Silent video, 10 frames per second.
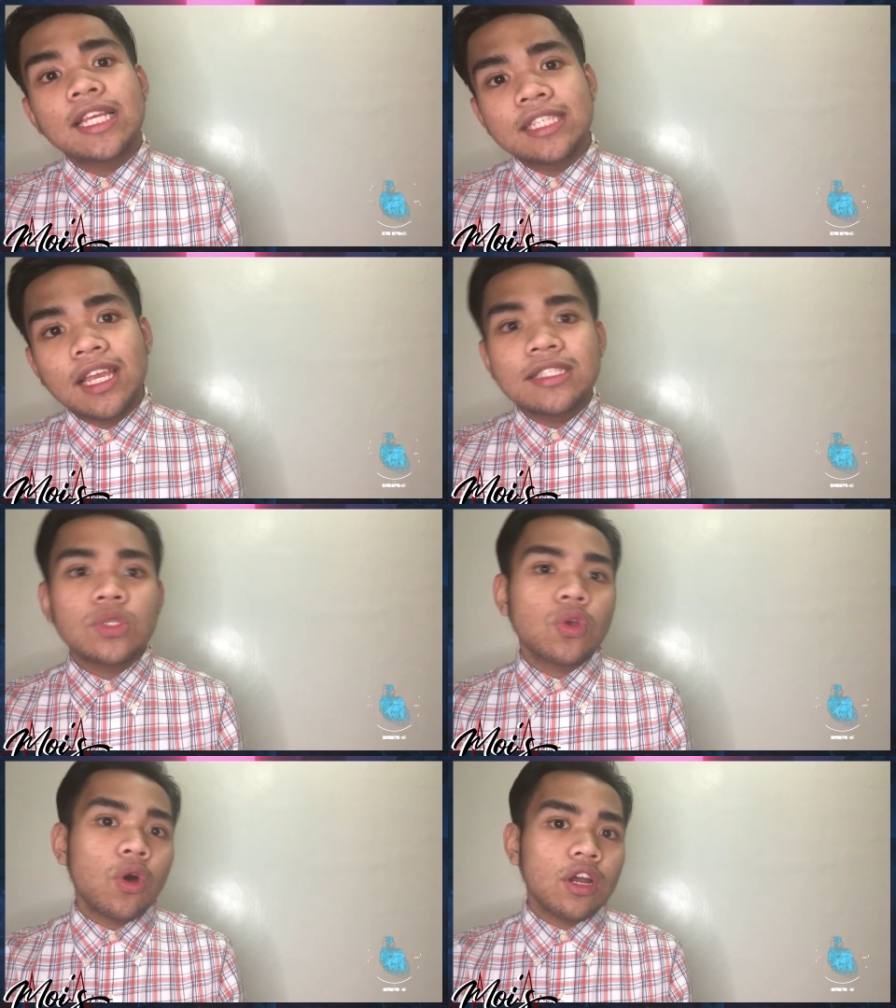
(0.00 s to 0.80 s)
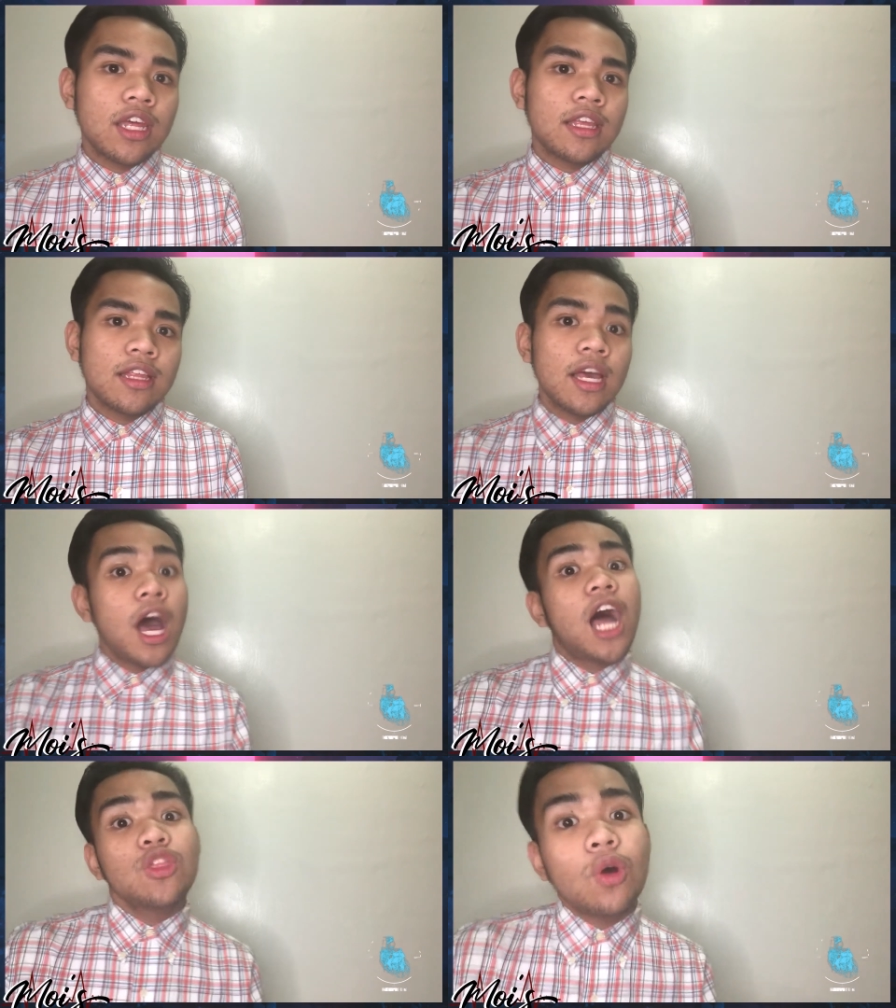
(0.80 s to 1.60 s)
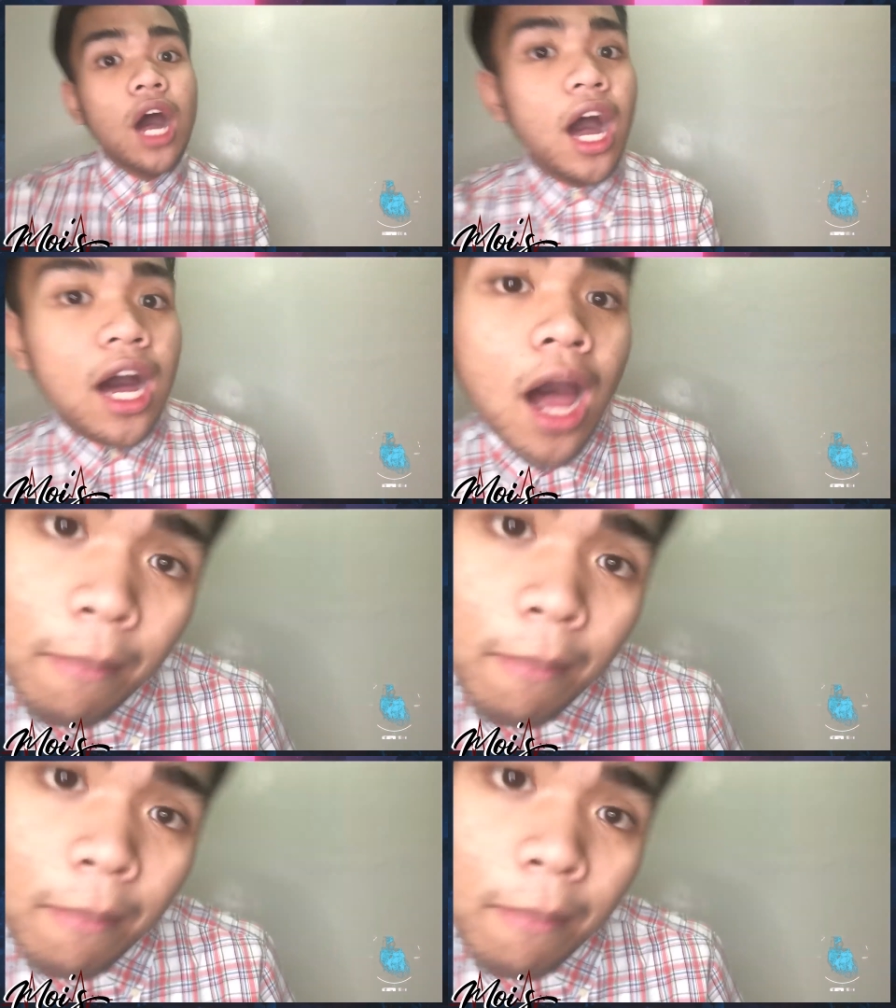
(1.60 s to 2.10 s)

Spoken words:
Let's get started. Ano ha?